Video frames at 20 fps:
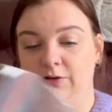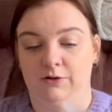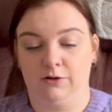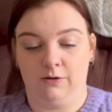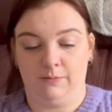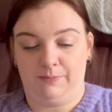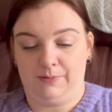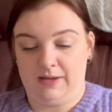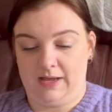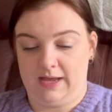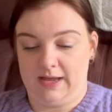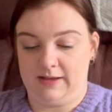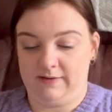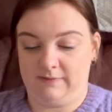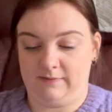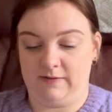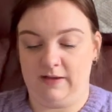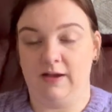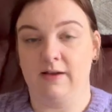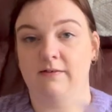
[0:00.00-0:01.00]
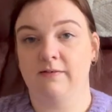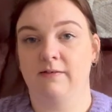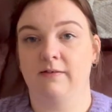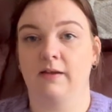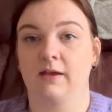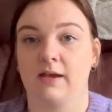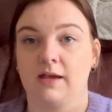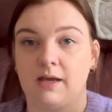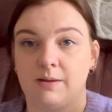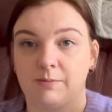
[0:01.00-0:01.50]
up is this
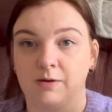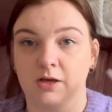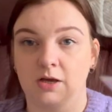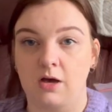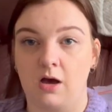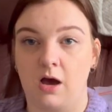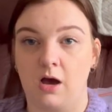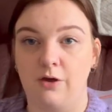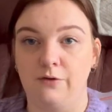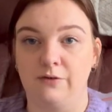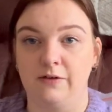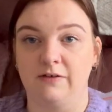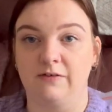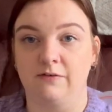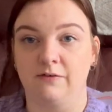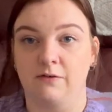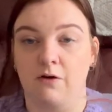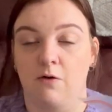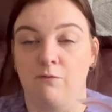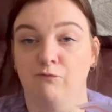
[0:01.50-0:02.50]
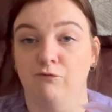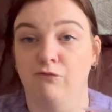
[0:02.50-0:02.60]
Kim and Co. This has gone